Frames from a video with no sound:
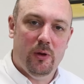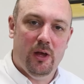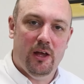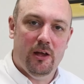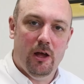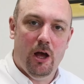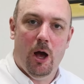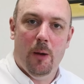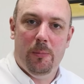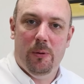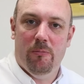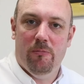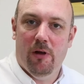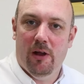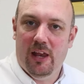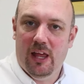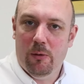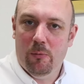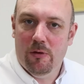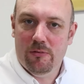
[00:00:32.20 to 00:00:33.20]
we're up and
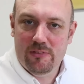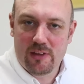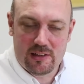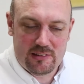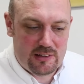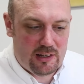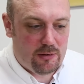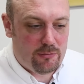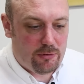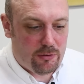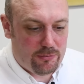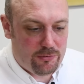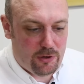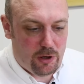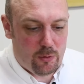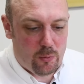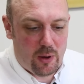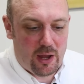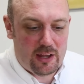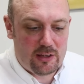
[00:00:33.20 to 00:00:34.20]
running, we've tested it for a
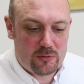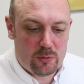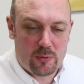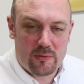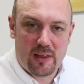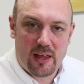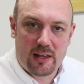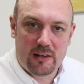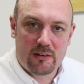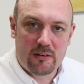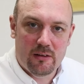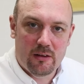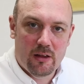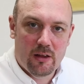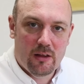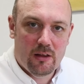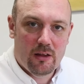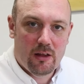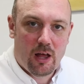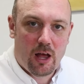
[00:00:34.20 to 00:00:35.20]
few weeks, we'll then
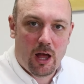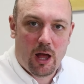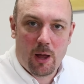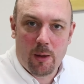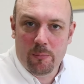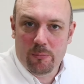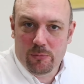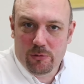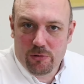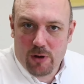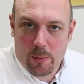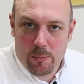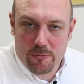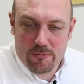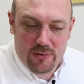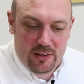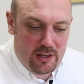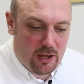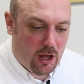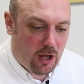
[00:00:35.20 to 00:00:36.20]
grab a
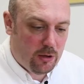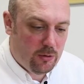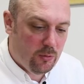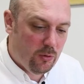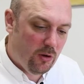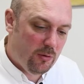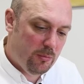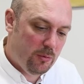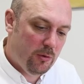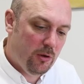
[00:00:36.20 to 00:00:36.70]
video